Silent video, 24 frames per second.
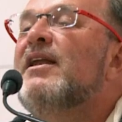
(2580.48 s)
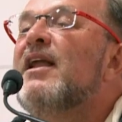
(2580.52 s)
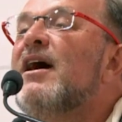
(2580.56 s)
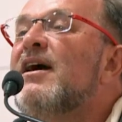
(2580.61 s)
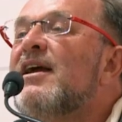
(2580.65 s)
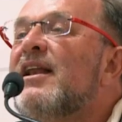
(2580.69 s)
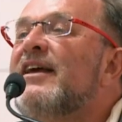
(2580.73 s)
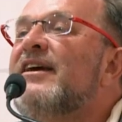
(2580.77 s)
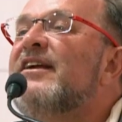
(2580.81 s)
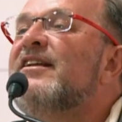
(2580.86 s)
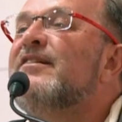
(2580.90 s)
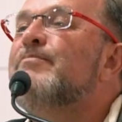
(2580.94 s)

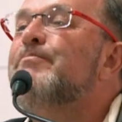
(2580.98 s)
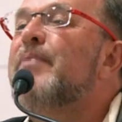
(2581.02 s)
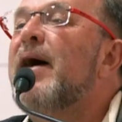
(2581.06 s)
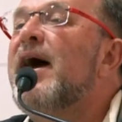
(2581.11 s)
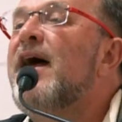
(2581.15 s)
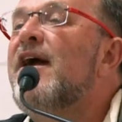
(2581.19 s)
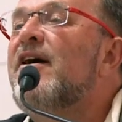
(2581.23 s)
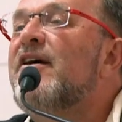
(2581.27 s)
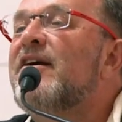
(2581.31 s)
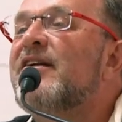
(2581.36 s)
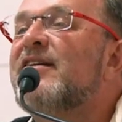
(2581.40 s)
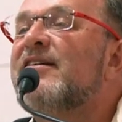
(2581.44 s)
luckily his
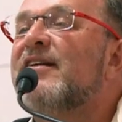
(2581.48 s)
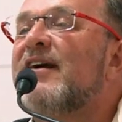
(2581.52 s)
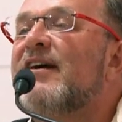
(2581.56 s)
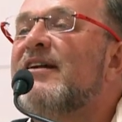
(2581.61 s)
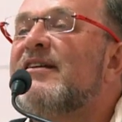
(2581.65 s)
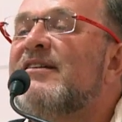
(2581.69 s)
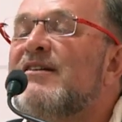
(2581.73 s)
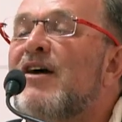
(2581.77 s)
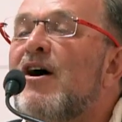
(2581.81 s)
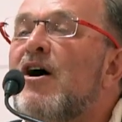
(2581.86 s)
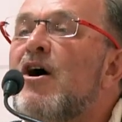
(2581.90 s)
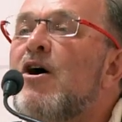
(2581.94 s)
bearer
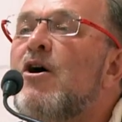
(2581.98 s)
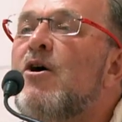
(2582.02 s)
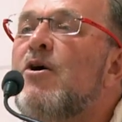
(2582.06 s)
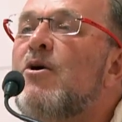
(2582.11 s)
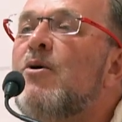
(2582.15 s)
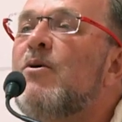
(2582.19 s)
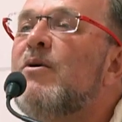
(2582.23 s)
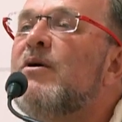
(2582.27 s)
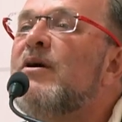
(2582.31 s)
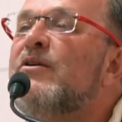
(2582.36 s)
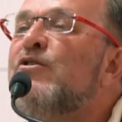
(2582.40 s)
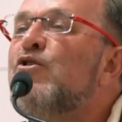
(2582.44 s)
says,
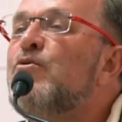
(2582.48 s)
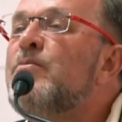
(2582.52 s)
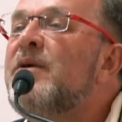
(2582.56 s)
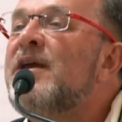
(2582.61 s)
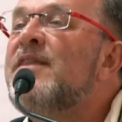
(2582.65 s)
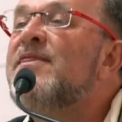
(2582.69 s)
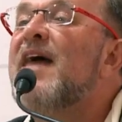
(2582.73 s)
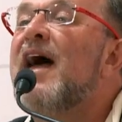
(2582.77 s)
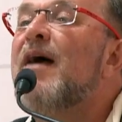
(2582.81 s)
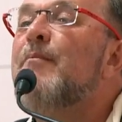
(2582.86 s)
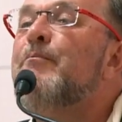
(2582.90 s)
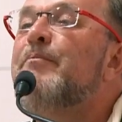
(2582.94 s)
oh, you
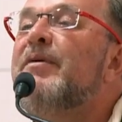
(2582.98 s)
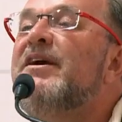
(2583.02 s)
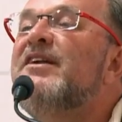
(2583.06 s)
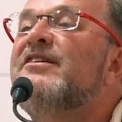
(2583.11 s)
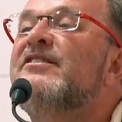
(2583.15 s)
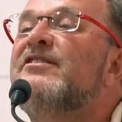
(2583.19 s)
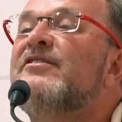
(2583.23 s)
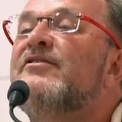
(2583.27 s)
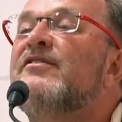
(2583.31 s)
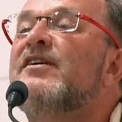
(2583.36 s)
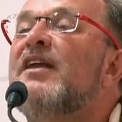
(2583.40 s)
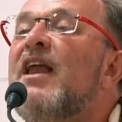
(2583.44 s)
mean that
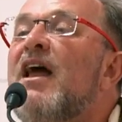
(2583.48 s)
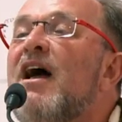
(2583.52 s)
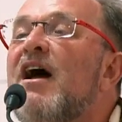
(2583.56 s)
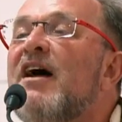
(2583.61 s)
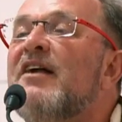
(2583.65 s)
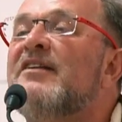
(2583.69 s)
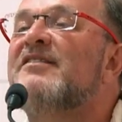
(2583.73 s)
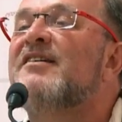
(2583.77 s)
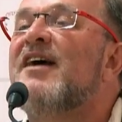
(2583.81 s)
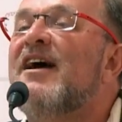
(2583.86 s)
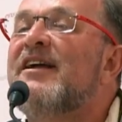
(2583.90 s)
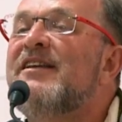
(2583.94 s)
piece of
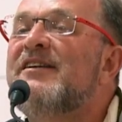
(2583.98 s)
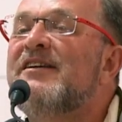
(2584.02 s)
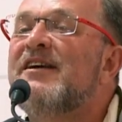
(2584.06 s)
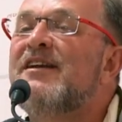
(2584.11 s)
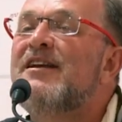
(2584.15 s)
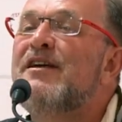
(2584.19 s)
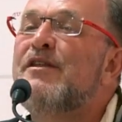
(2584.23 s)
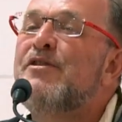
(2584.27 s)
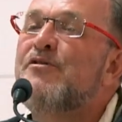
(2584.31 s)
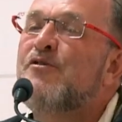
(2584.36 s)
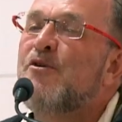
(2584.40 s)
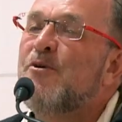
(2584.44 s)
glass? I
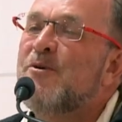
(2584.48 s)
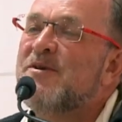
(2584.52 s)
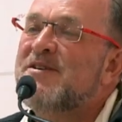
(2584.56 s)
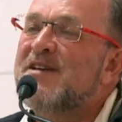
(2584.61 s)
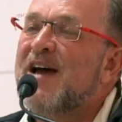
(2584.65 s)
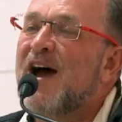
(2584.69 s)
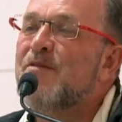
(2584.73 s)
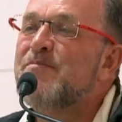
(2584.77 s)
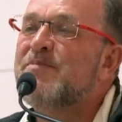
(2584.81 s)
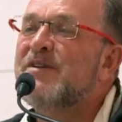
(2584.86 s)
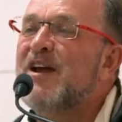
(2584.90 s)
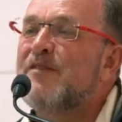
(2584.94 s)
nearly threw it
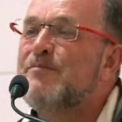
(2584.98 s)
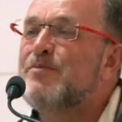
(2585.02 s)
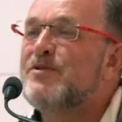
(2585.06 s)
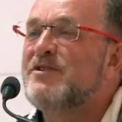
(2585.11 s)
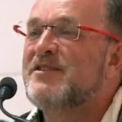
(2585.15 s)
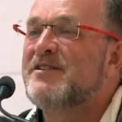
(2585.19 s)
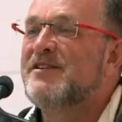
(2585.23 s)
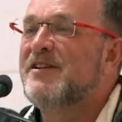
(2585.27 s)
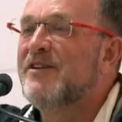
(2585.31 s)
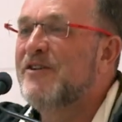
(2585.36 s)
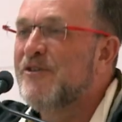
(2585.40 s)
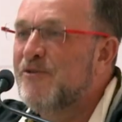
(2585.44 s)
out, but I put
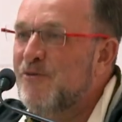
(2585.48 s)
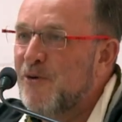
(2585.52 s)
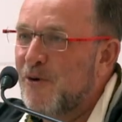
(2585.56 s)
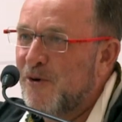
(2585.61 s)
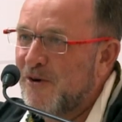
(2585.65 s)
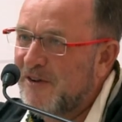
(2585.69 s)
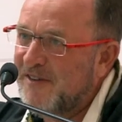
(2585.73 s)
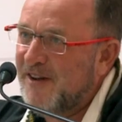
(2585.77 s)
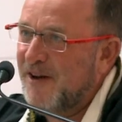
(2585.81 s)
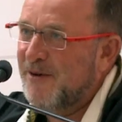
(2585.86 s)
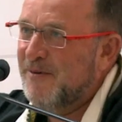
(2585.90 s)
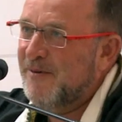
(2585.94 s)
it in a
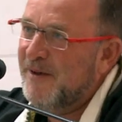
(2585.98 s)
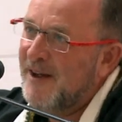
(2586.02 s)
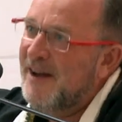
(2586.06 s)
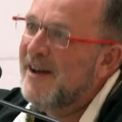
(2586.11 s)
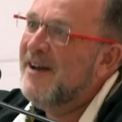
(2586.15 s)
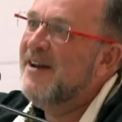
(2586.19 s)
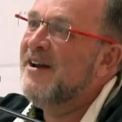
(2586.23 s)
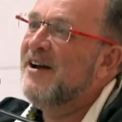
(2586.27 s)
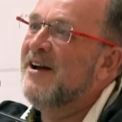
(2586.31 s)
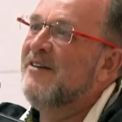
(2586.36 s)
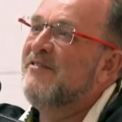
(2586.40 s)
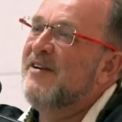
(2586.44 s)
drawer. So
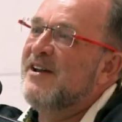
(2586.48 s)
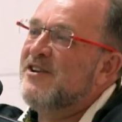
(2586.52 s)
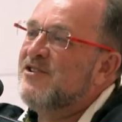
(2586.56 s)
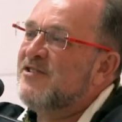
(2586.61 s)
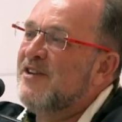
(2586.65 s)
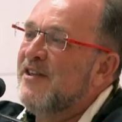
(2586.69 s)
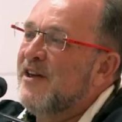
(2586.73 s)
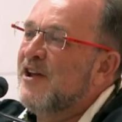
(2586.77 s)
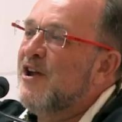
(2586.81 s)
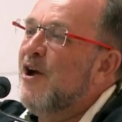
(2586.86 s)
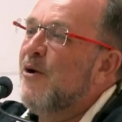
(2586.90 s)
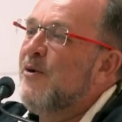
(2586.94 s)

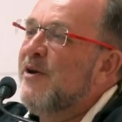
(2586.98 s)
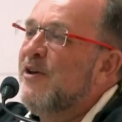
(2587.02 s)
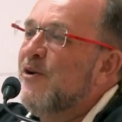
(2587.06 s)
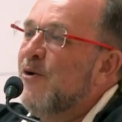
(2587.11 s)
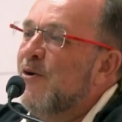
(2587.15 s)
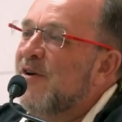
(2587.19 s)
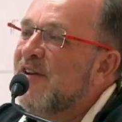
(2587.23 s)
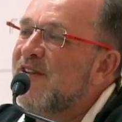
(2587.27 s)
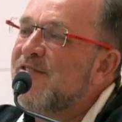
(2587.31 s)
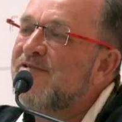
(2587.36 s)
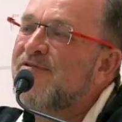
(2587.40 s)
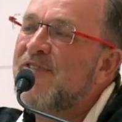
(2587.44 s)
eventually the
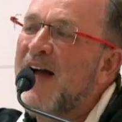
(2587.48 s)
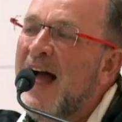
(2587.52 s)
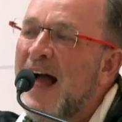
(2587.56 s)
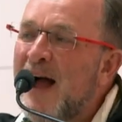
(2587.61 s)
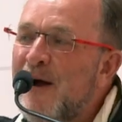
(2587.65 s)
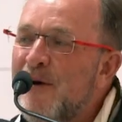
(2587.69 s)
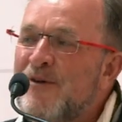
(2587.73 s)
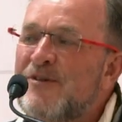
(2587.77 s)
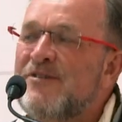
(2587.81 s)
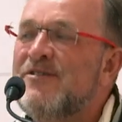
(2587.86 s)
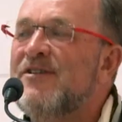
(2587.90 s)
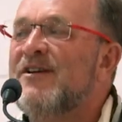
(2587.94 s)
Koh-i-Noor is
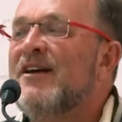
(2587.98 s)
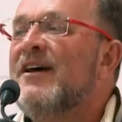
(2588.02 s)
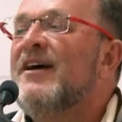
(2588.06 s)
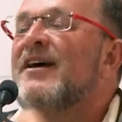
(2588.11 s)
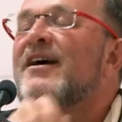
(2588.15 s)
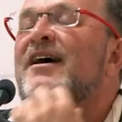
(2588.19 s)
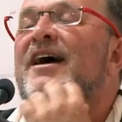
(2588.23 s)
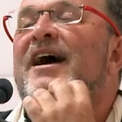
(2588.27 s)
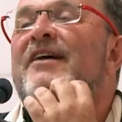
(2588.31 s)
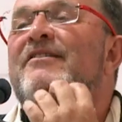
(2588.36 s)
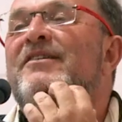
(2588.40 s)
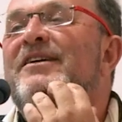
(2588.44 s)
found.
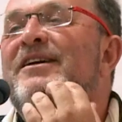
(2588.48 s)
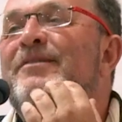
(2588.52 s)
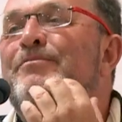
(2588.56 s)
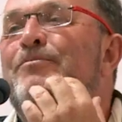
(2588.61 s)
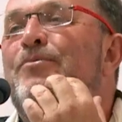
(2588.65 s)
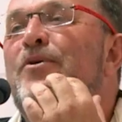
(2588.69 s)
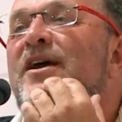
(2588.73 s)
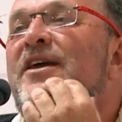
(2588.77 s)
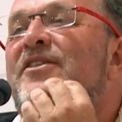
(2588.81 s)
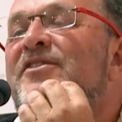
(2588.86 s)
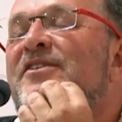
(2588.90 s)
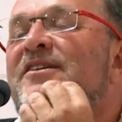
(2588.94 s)
He
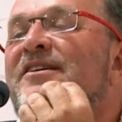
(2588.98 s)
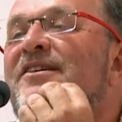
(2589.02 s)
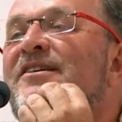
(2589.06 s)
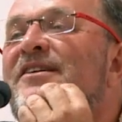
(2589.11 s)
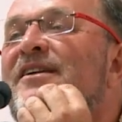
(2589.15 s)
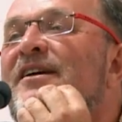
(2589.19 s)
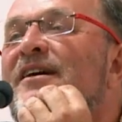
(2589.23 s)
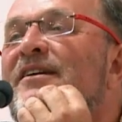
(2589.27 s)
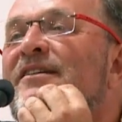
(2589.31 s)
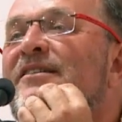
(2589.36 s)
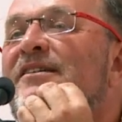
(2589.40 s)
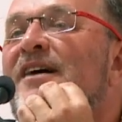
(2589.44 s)
breathes
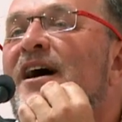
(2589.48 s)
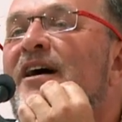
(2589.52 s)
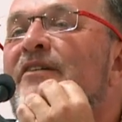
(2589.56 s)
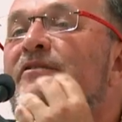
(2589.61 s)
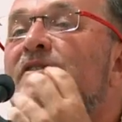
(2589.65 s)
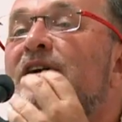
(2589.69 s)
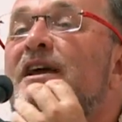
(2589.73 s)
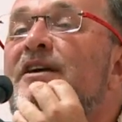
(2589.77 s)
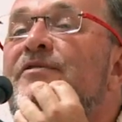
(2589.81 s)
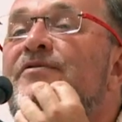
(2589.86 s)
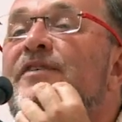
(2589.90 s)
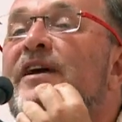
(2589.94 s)
a sigh of
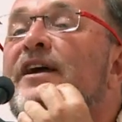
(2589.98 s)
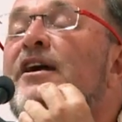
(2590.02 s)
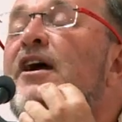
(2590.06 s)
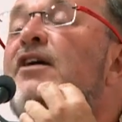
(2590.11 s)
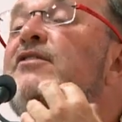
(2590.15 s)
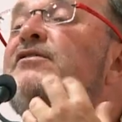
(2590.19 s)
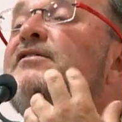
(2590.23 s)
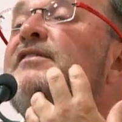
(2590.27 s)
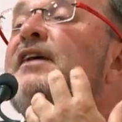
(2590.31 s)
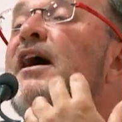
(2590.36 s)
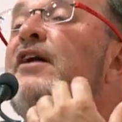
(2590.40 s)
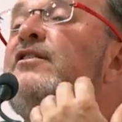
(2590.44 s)
relief. It
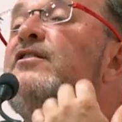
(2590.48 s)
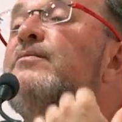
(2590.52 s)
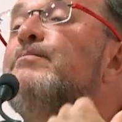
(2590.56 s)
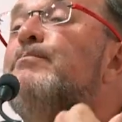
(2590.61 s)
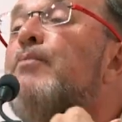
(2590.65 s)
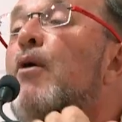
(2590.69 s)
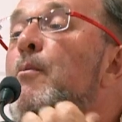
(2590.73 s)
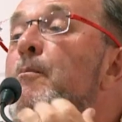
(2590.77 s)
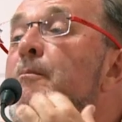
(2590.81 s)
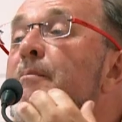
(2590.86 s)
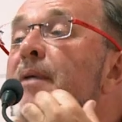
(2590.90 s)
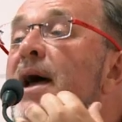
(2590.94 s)
goes down to
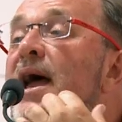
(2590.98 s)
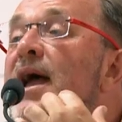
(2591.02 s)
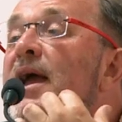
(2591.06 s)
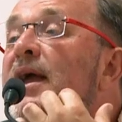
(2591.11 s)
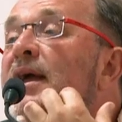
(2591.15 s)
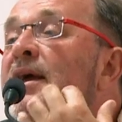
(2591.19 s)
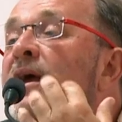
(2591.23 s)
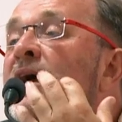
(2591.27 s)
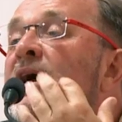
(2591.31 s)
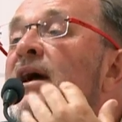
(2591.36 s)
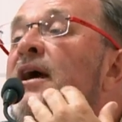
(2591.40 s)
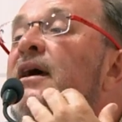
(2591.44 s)

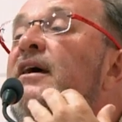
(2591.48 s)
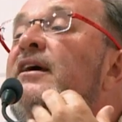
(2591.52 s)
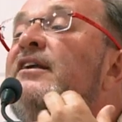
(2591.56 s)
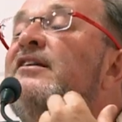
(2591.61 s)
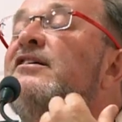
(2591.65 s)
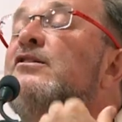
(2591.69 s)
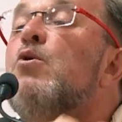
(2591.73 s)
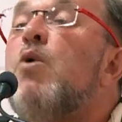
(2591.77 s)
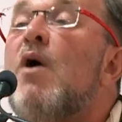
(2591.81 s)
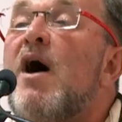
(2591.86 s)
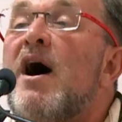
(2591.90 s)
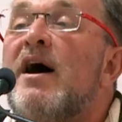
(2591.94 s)
Bombay.
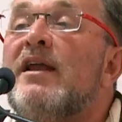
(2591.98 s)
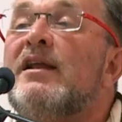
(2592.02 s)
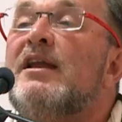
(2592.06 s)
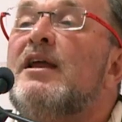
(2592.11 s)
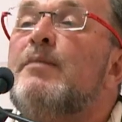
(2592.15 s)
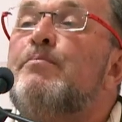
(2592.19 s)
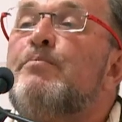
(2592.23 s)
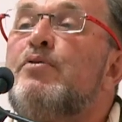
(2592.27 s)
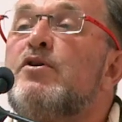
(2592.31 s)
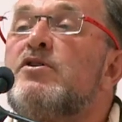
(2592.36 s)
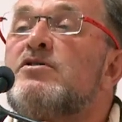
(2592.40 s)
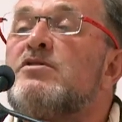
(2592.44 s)
It's
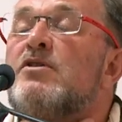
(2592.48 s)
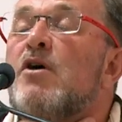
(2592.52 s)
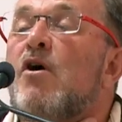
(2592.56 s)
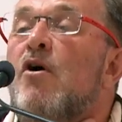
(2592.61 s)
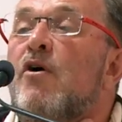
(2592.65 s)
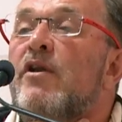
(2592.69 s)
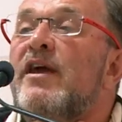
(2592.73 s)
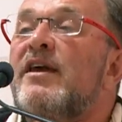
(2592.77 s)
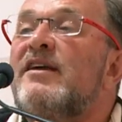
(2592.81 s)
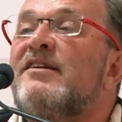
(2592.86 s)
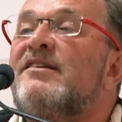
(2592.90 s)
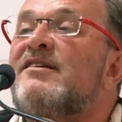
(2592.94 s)
quietly put
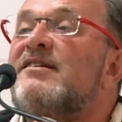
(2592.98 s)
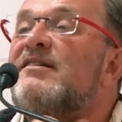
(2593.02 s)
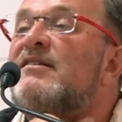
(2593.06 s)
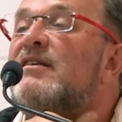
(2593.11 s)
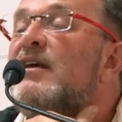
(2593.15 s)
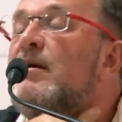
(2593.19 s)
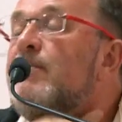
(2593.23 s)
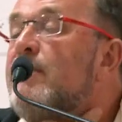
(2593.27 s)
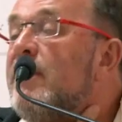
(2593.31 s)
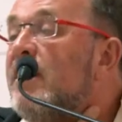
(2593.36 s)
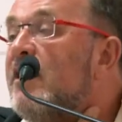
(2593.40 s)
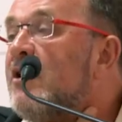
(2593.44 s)
on a
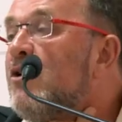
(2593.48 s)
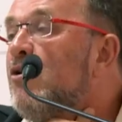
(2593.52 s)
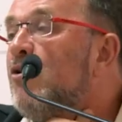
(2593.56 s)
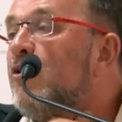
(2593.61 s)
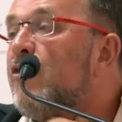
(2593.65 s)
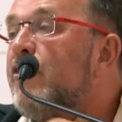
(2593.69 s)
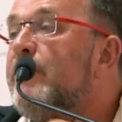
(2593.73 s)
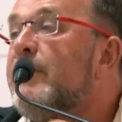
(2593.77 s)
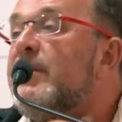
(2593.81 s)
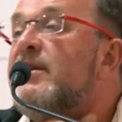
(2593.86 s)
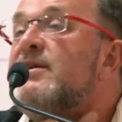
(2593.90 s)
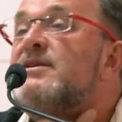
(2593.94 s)
steamer
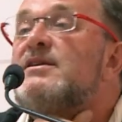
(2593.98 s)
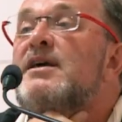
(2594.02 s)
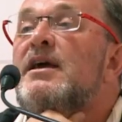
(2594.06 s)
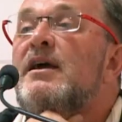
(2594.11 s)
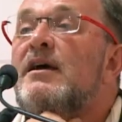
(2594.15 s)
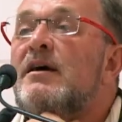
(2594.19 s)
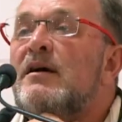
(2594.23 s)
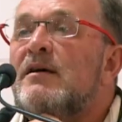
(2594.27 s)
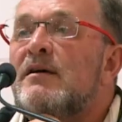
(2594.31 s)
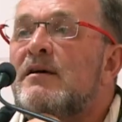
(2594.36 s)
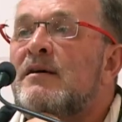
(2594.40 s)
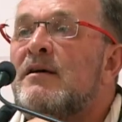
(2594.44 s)
called the
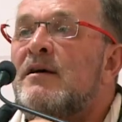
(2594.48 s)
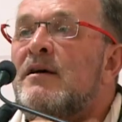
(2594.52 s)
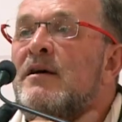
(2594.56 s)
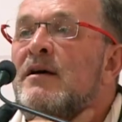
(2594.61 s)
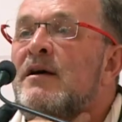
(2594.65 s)
Madeira.